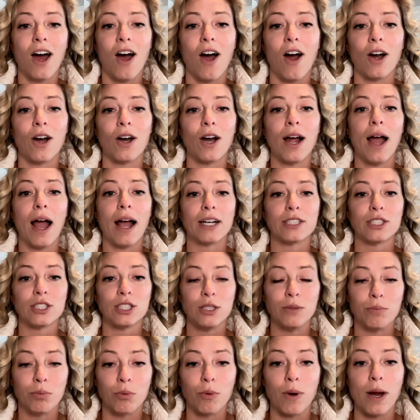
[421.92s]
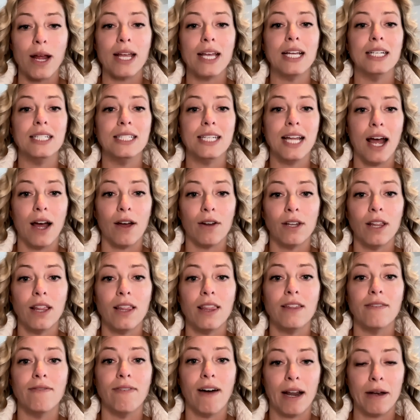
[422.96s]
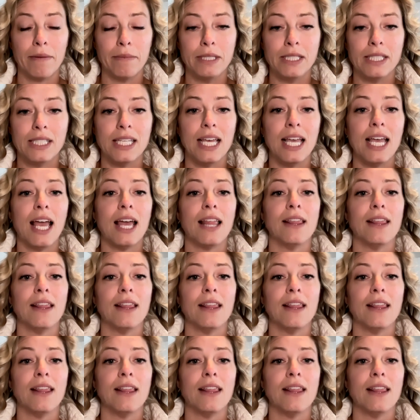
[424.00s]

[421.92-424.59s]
are actually breaking down the vitamin C,